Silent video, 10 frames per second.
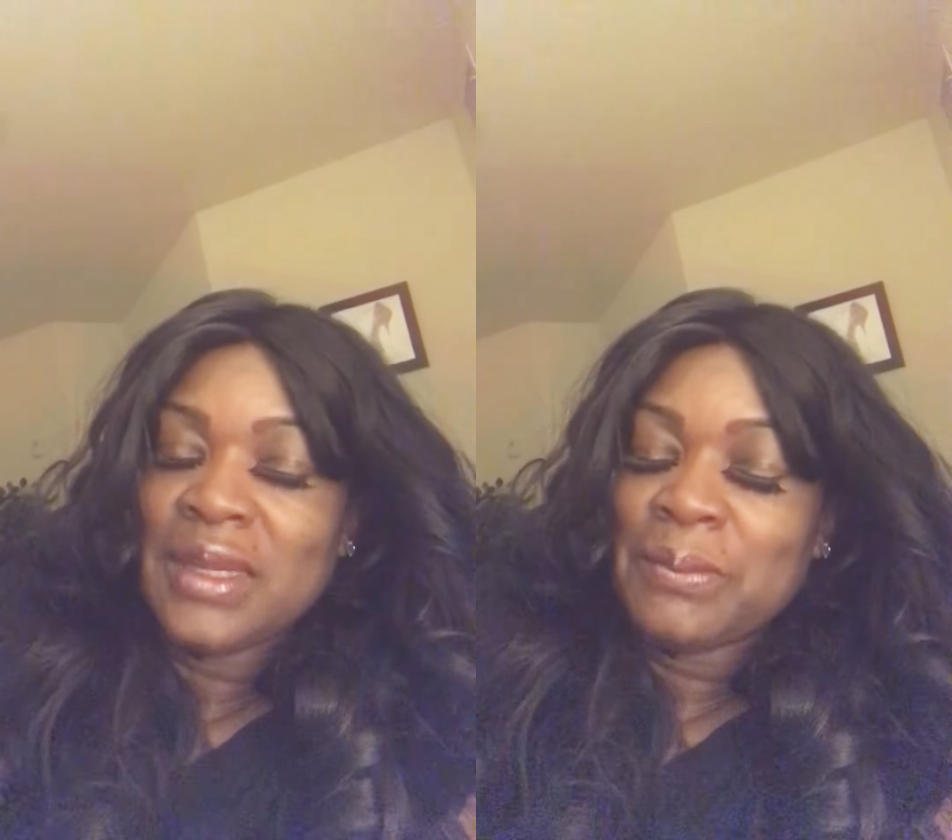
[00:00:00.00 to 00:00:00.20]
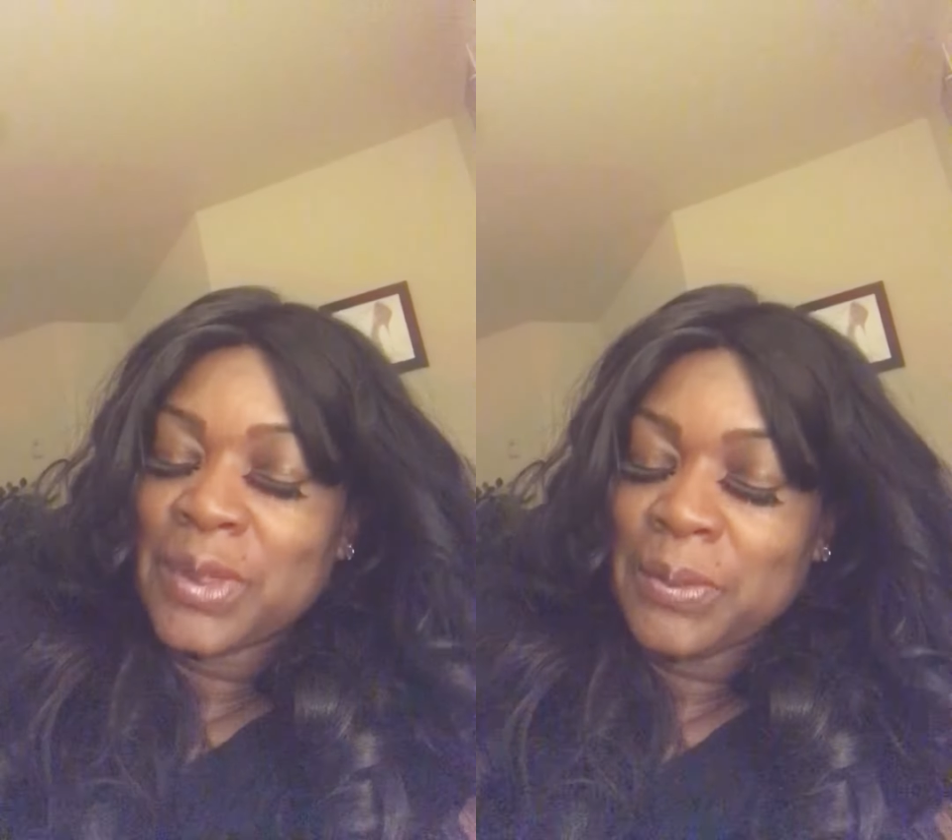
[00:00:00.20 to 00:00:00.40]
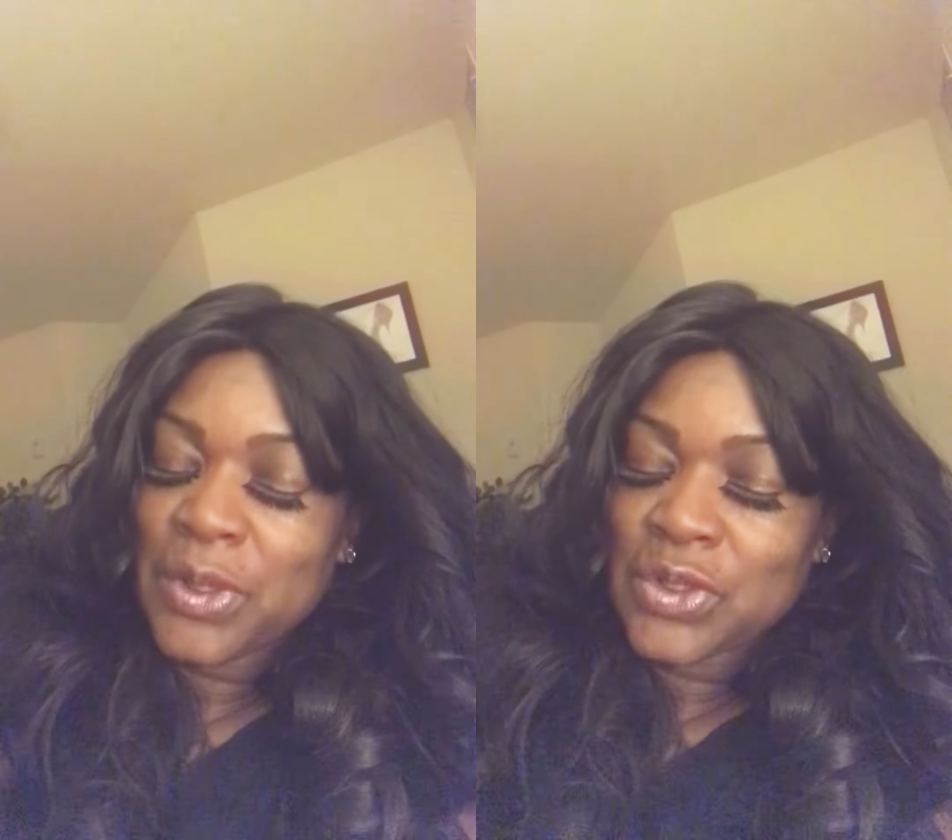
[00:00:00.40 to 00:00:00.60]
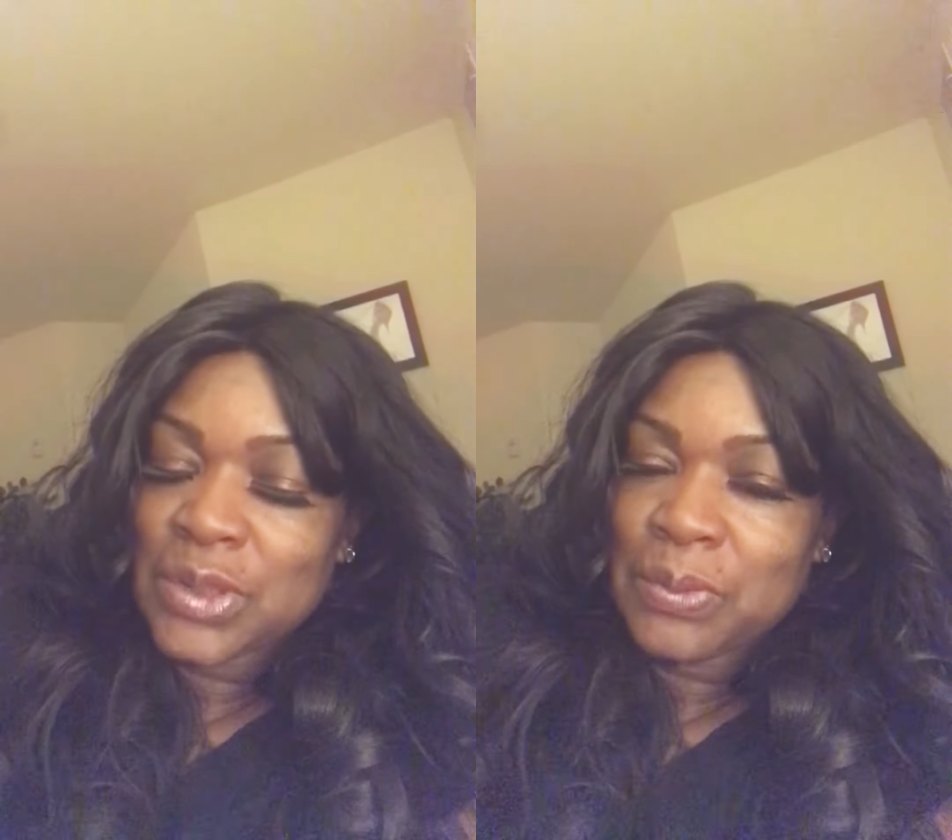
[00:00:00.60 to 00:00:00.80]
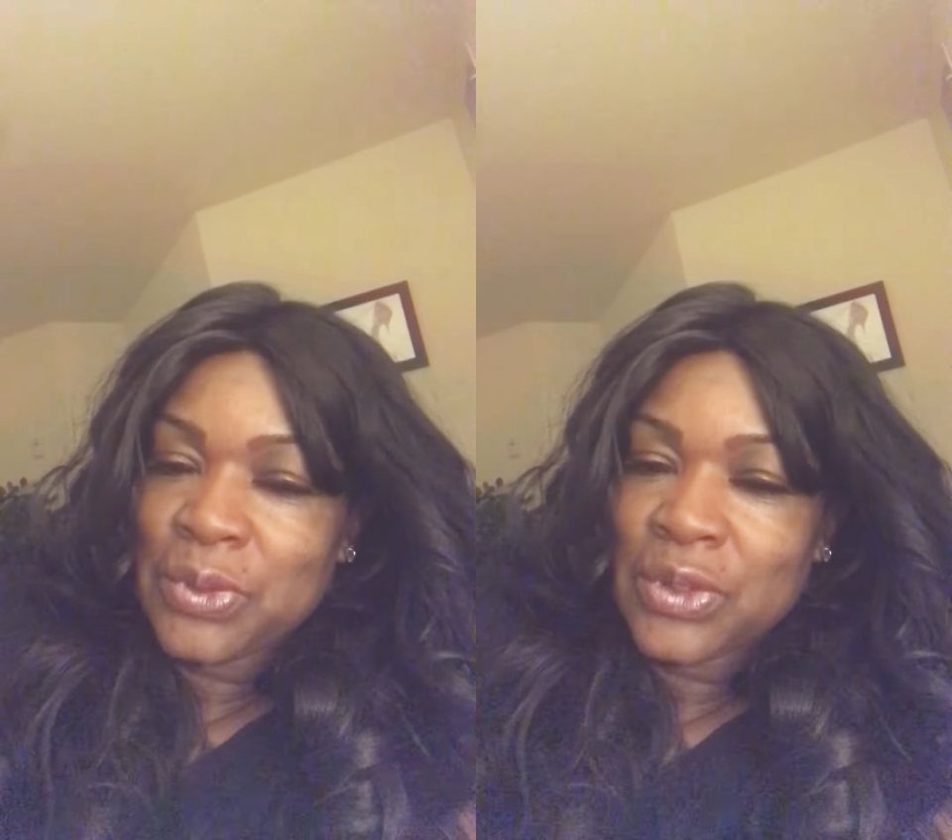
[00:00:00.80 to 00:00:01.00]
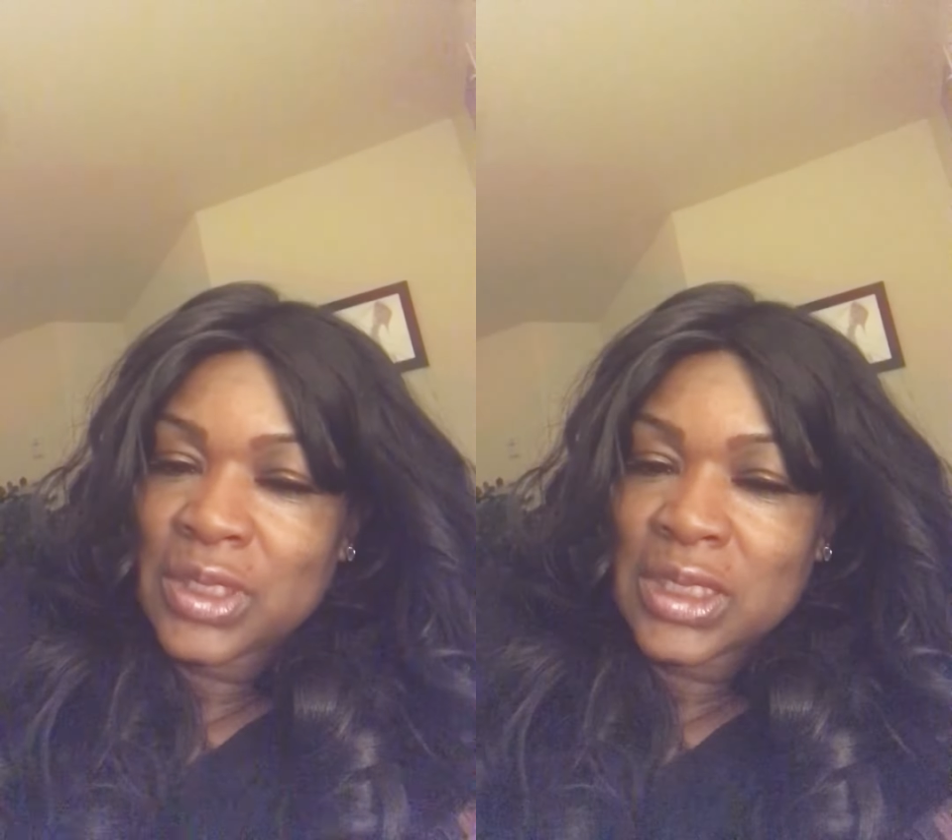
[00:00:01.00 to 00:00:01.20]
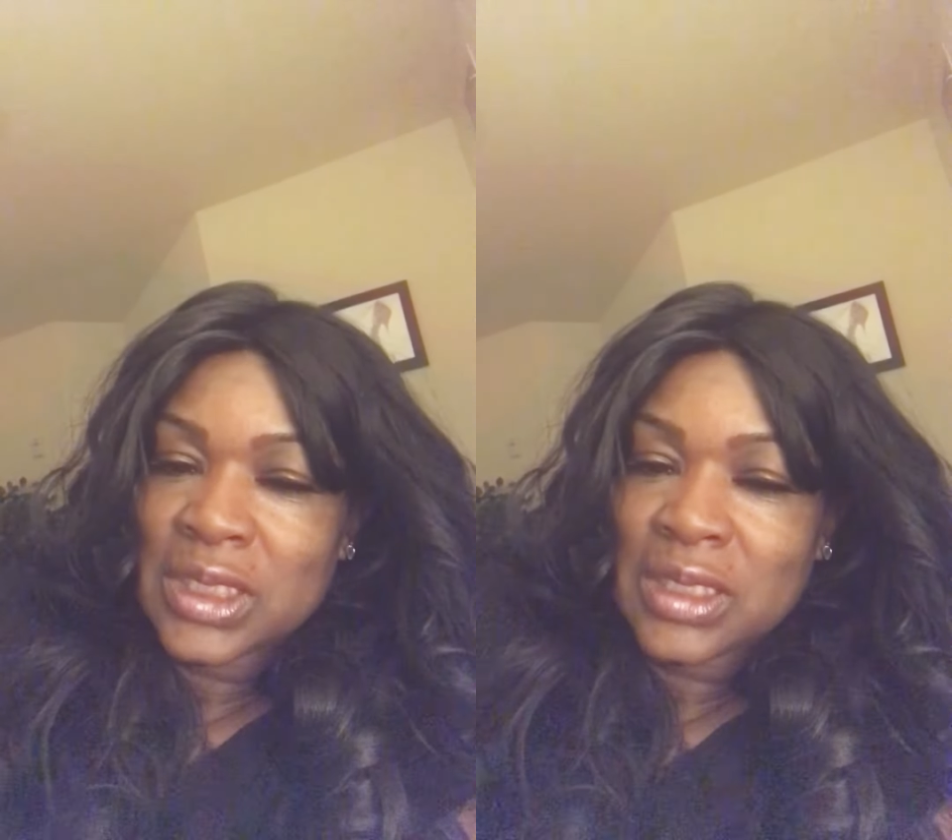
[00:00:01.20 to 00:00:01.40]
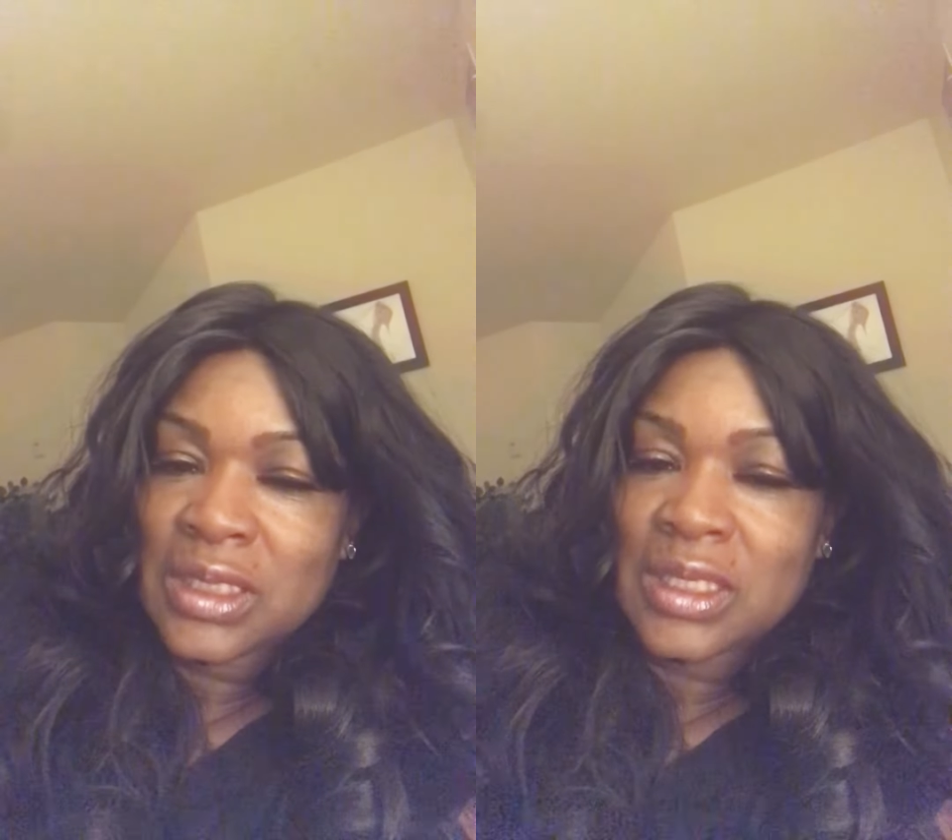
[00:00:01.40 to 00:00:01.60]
But most importantly,